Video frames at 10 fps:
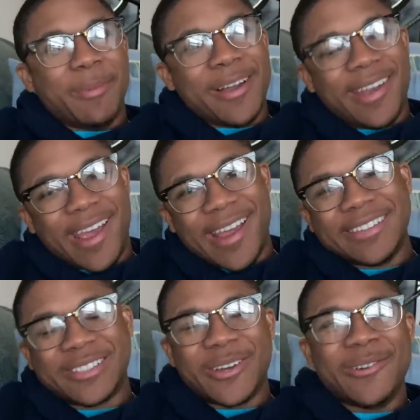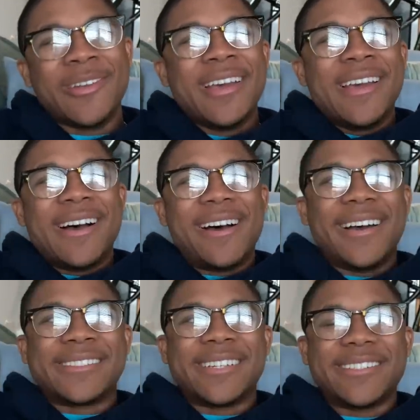Monday. So
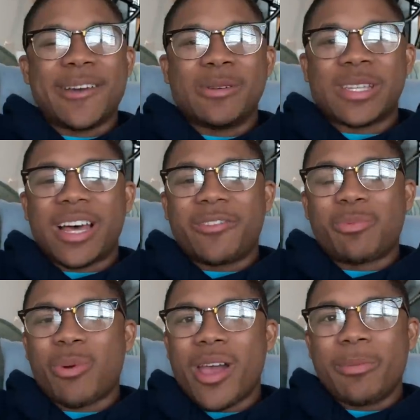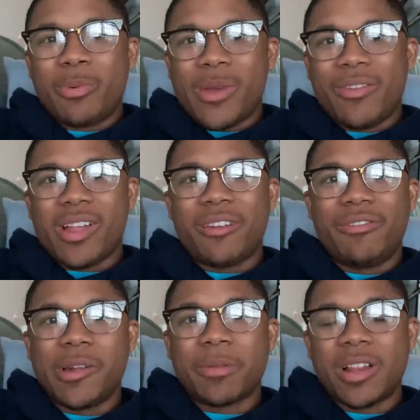uh, Sunday was a lot of prep. We have a lot of
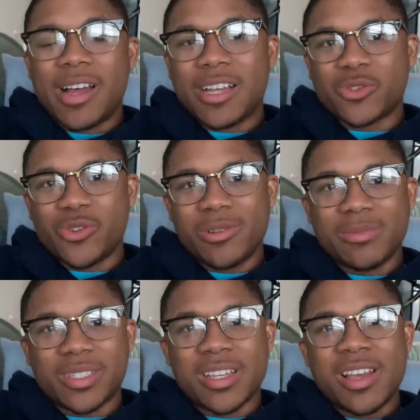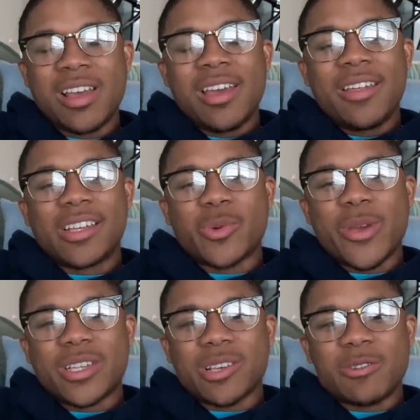flipped classrooms this
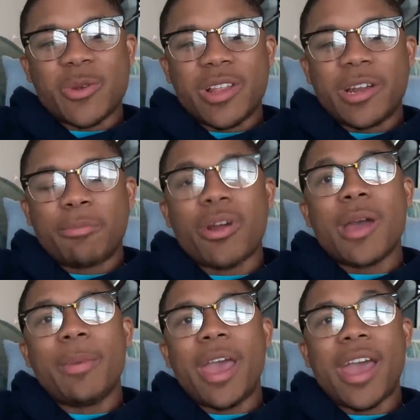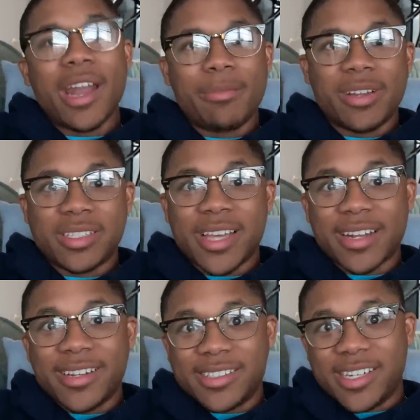week, so I was doing a lot of prep, and I'm
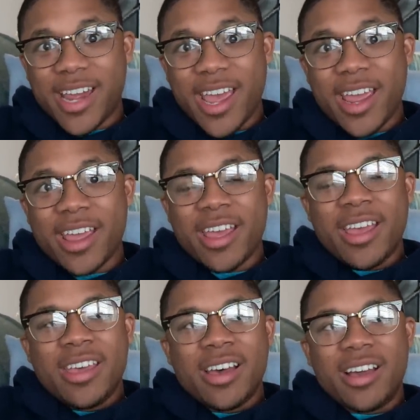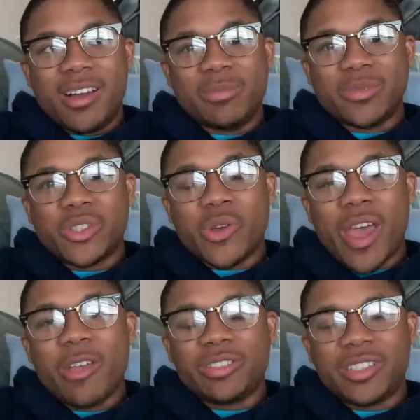dissecting today. Um, so
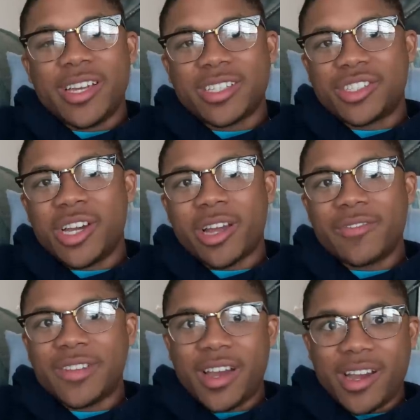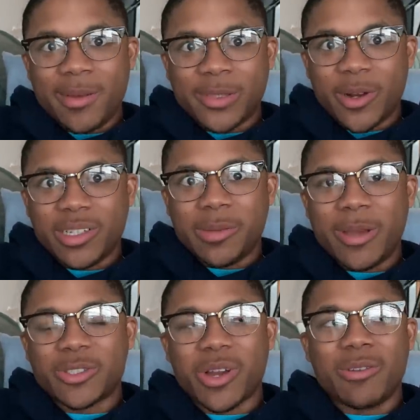that usually takes a chunk of time, so I wanted to
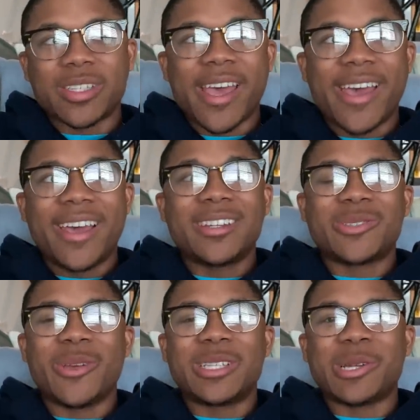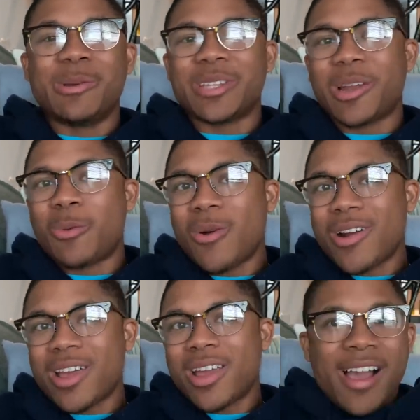make sure I was ahead. So yesterday was a lot of
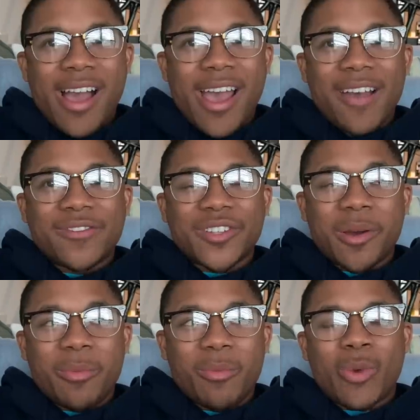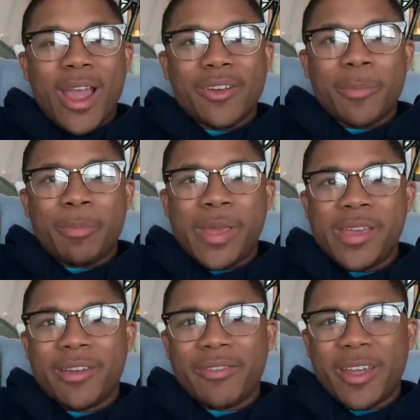work. I have some random
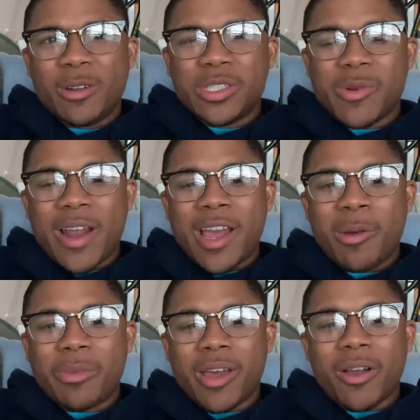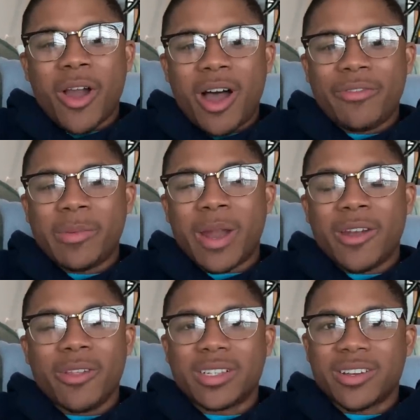peak of energy right now without coffee, but I
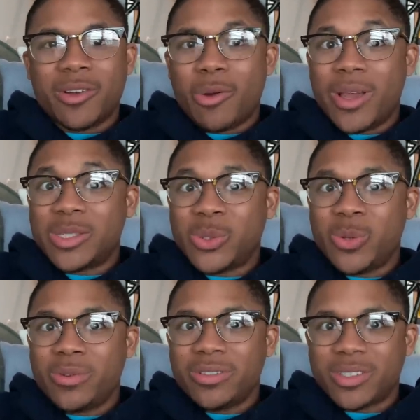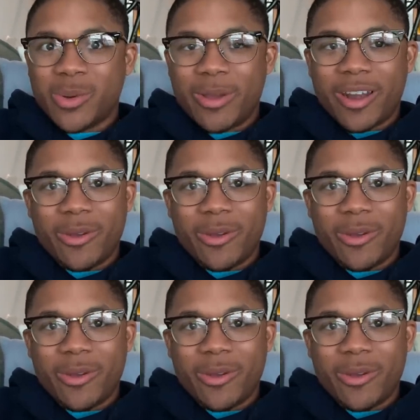know that's gonna go away soon, so we gotta go